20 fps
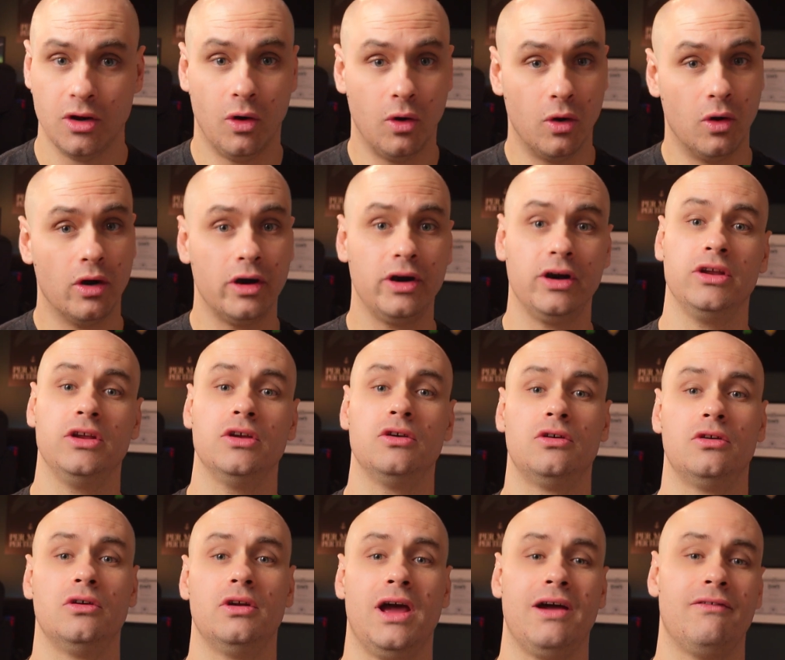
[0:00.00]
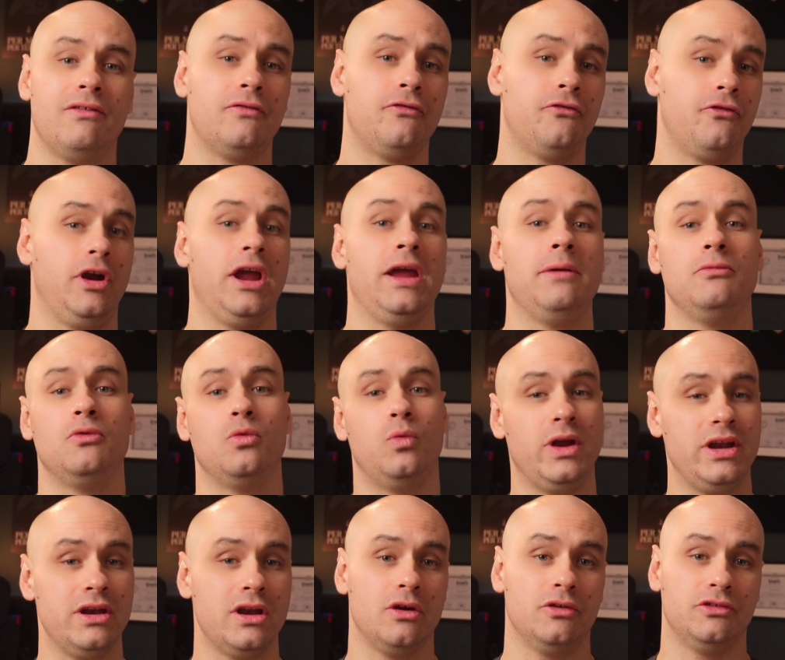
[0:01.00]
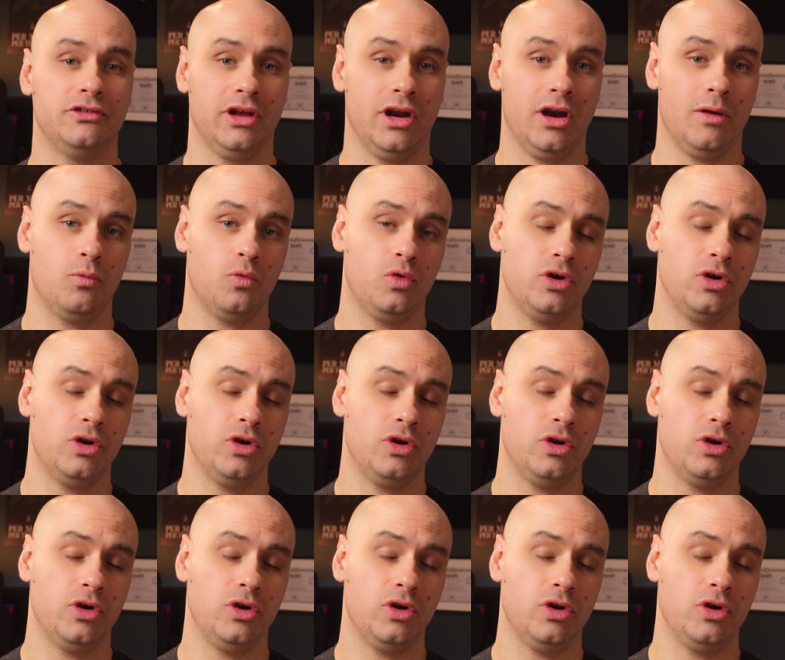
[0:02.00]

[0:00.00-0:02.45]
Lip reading: Or you could have a framed window setup,